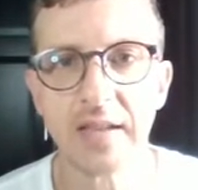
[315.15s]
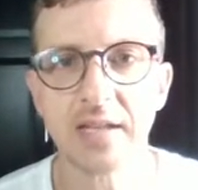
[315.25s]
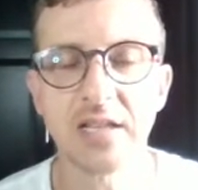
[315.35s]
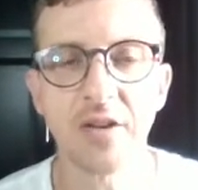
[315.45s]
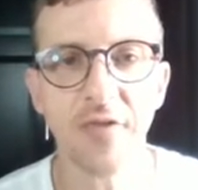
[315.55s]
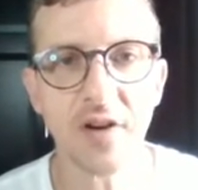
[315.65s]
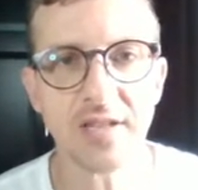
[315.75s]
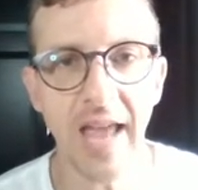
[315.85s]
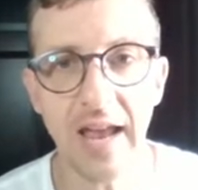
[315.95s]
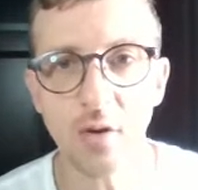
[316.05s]
This is the
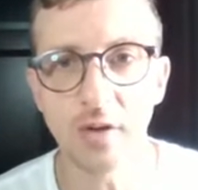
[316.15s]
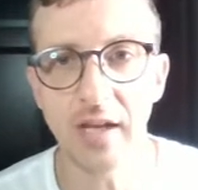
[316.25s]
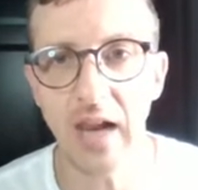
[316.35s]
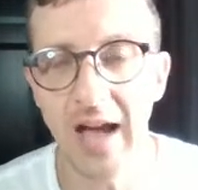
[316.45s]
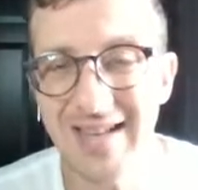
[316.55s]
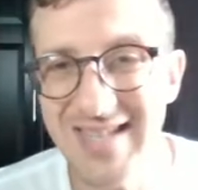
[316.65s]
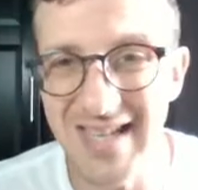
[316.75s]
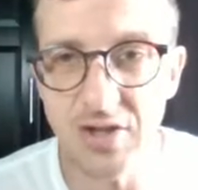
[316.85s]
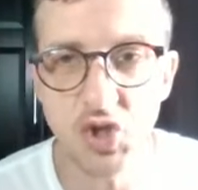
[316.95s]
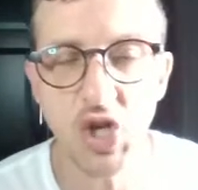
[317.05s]
first annual decline
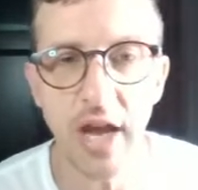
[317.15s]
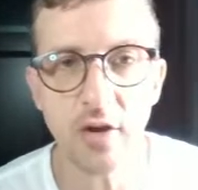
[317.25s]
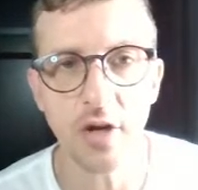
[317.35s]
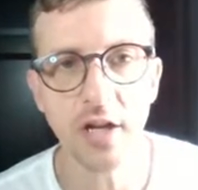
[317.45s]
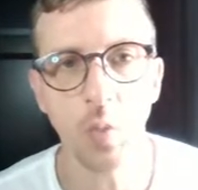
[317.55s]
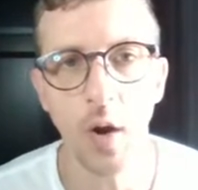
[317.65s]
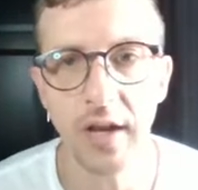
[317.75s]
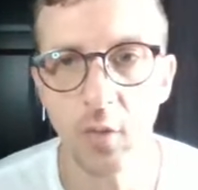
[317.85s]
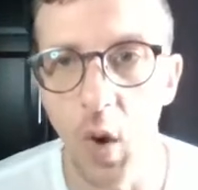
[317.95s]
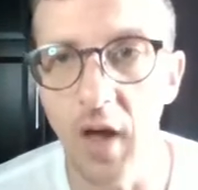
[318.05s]
since January
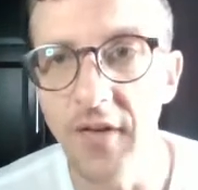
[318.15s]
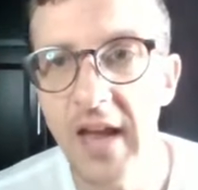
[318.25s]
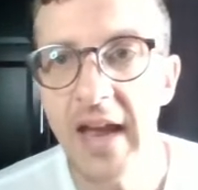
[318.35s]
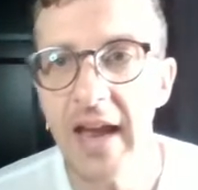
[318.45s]
2012.